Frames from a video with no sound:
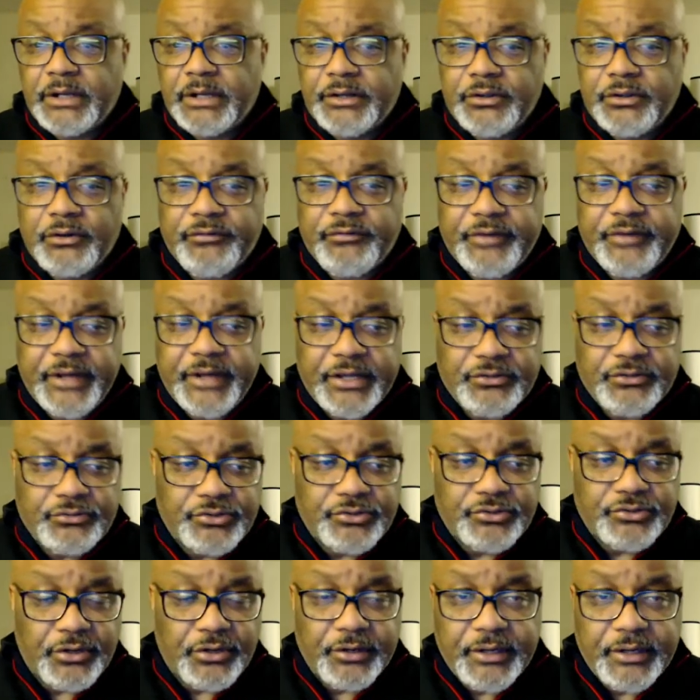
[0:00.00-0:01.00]
your financial
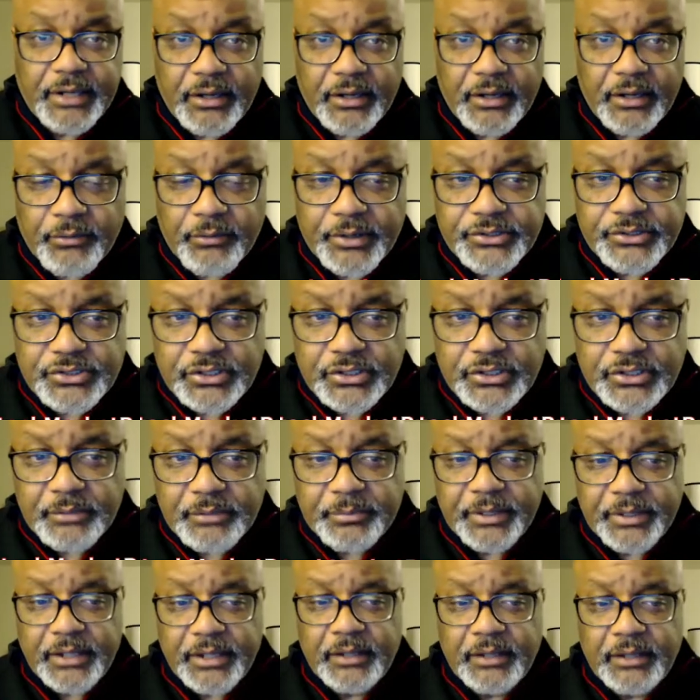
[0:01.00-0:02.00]
journey and how great you're going to
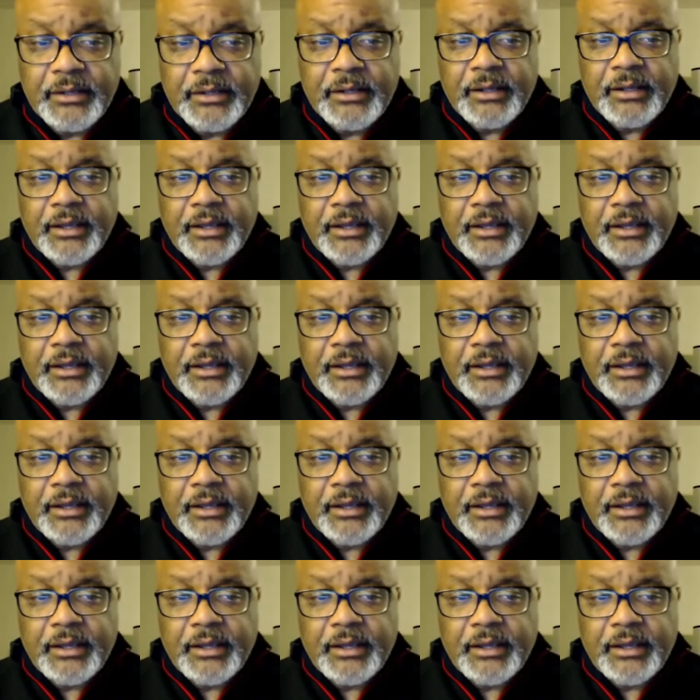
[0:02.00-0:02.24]
be.